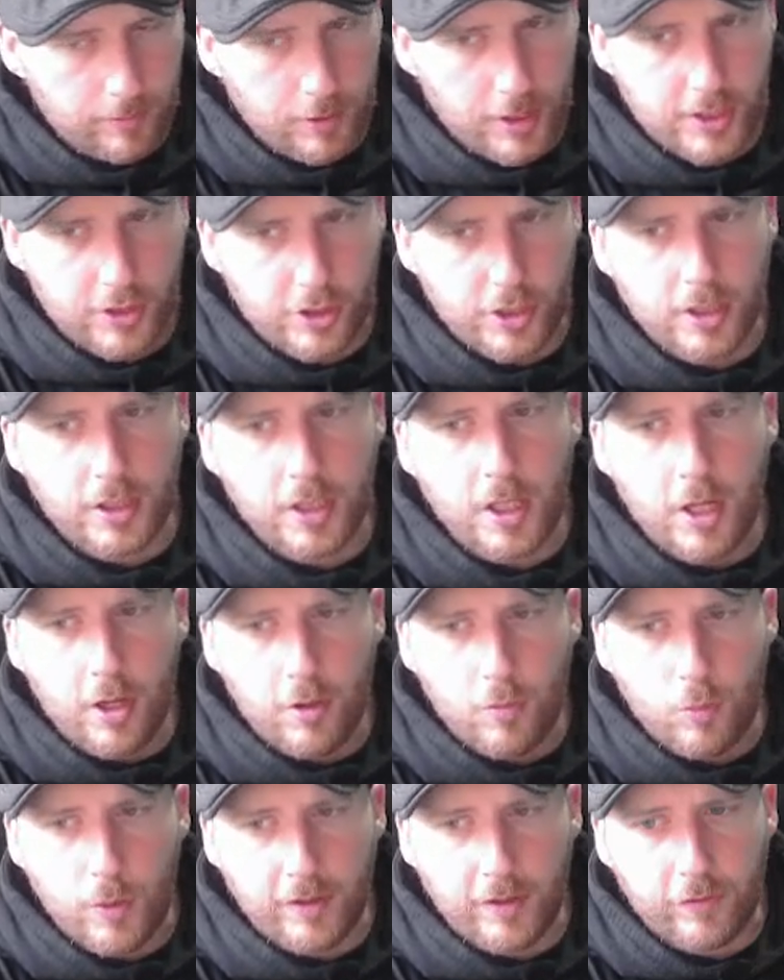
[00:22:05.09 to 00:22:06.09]
religion,
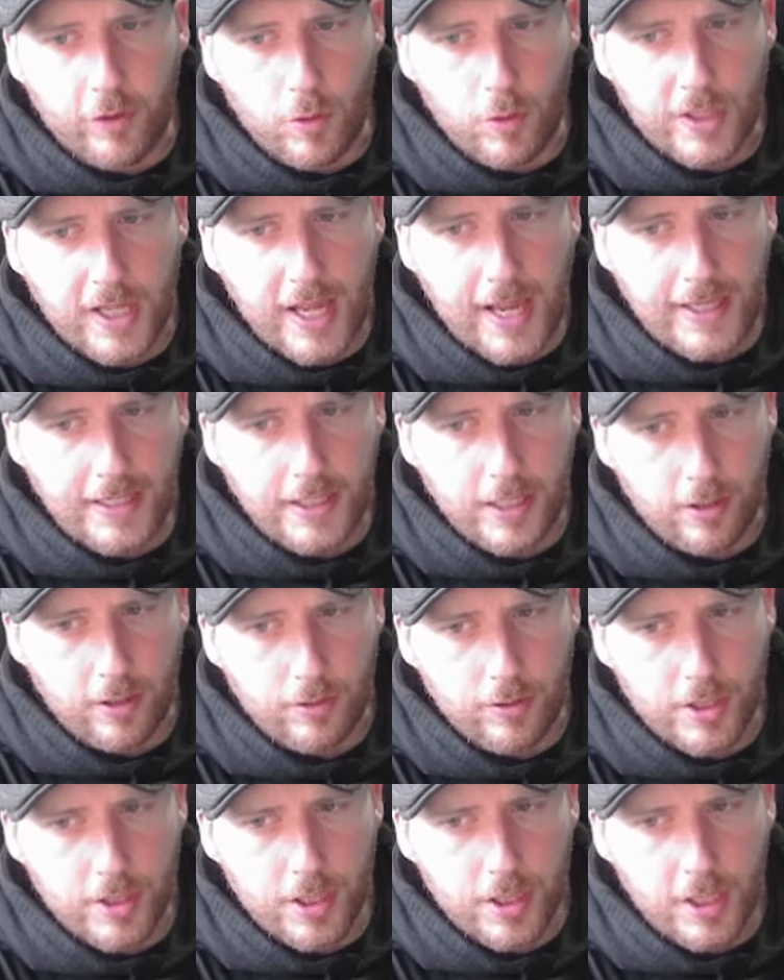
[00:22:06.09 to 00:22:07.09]
with
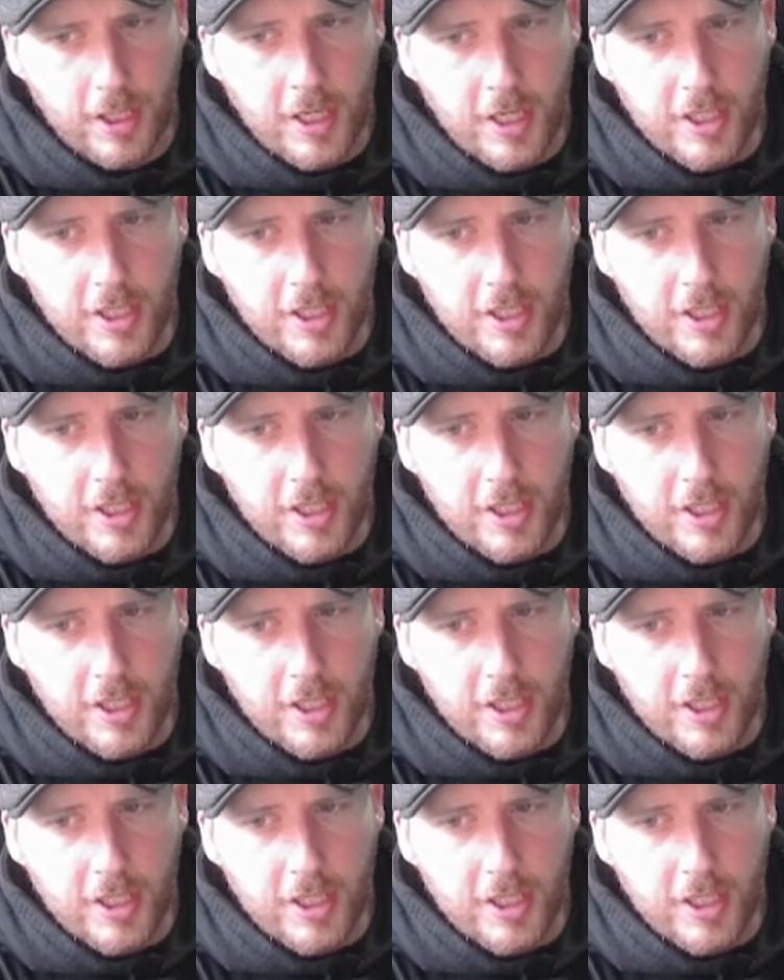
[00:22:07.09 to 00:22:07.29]
volcanoes.